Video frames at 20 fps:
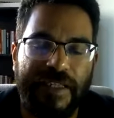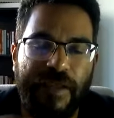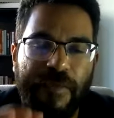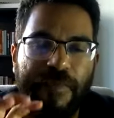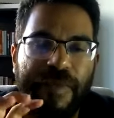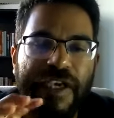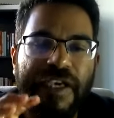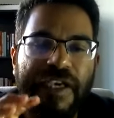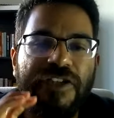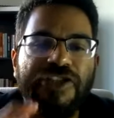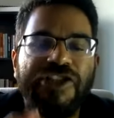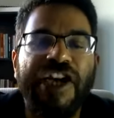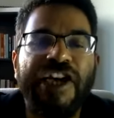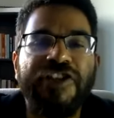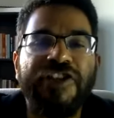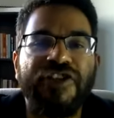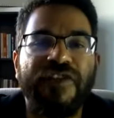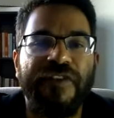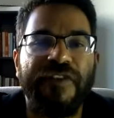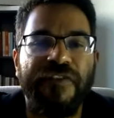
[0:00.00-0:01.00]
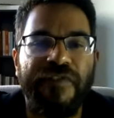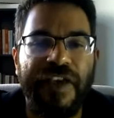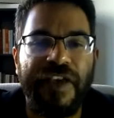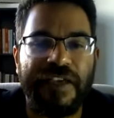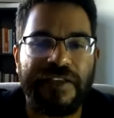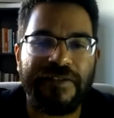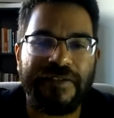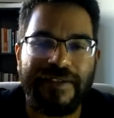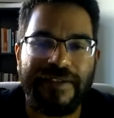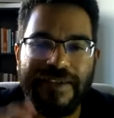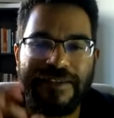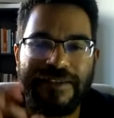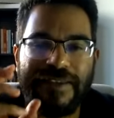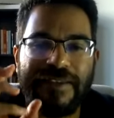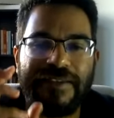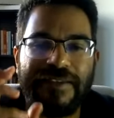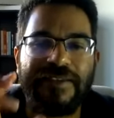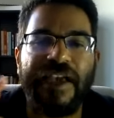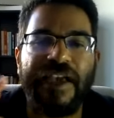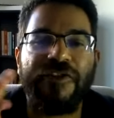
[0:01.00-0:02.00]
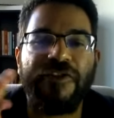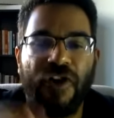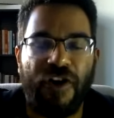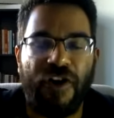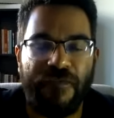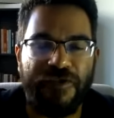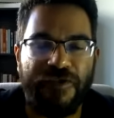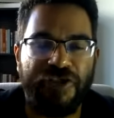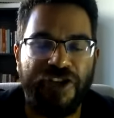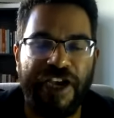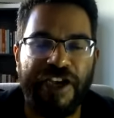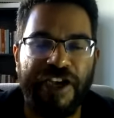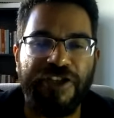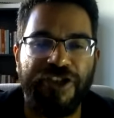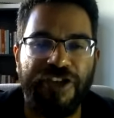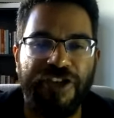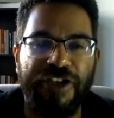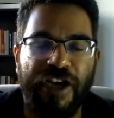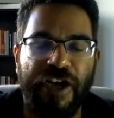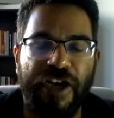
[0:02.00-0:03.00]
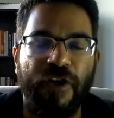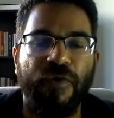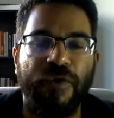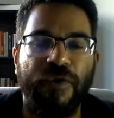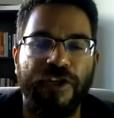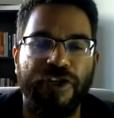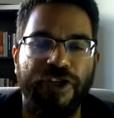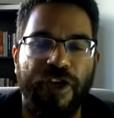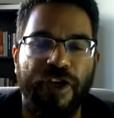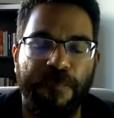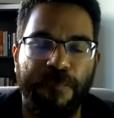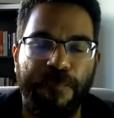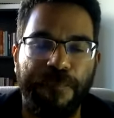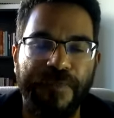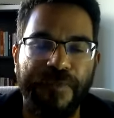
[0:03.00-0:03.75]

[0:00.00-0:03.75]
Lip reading: The big change of events is the date of change in ownership.